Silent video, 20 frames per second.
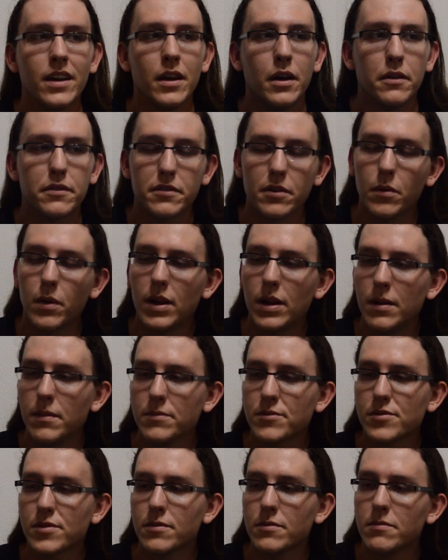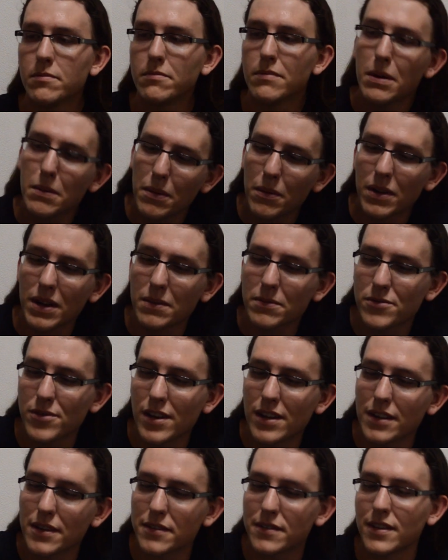So what I'm
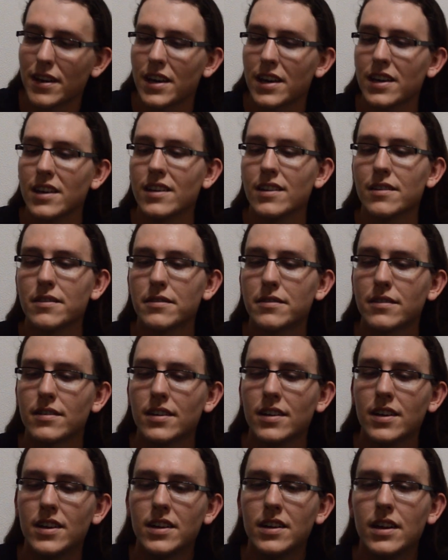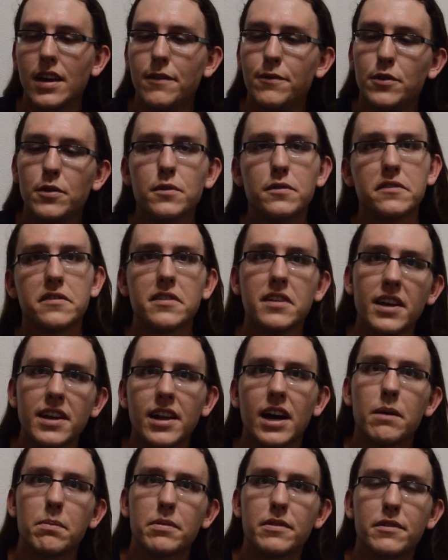trying to say is, if you see an
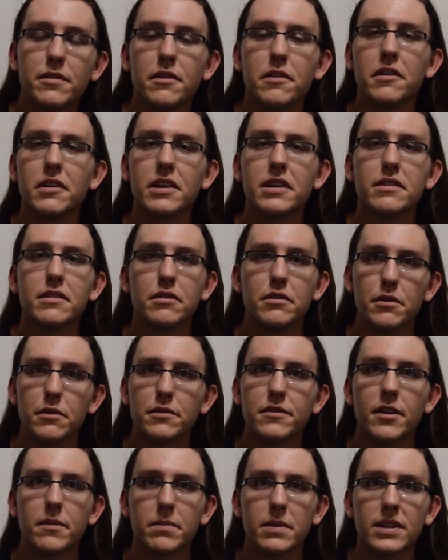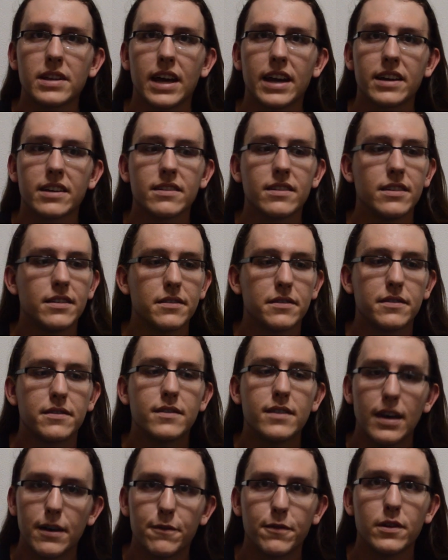opportunity to do something that is
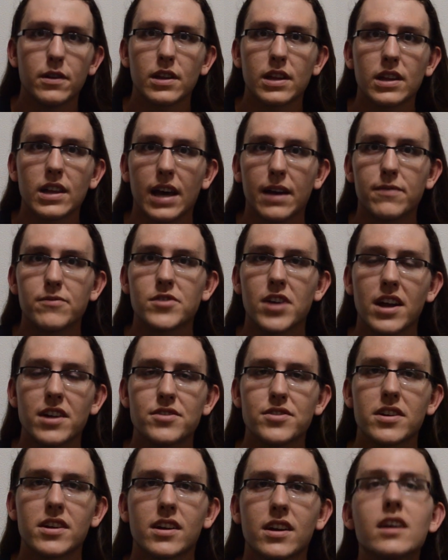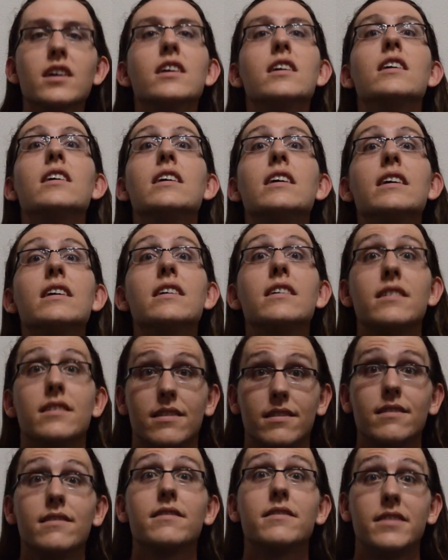definitely life-changing,
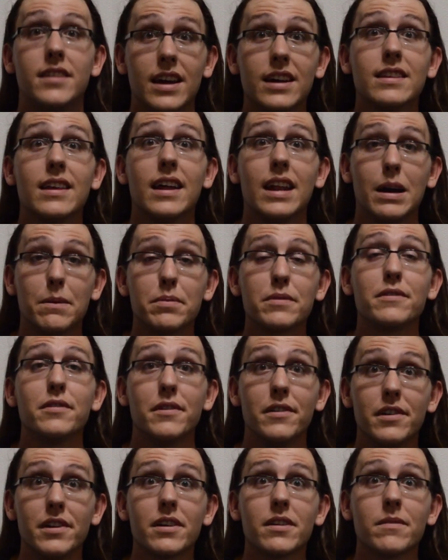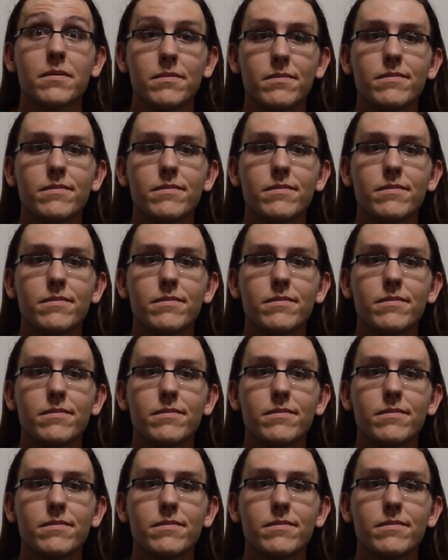take that opportunity.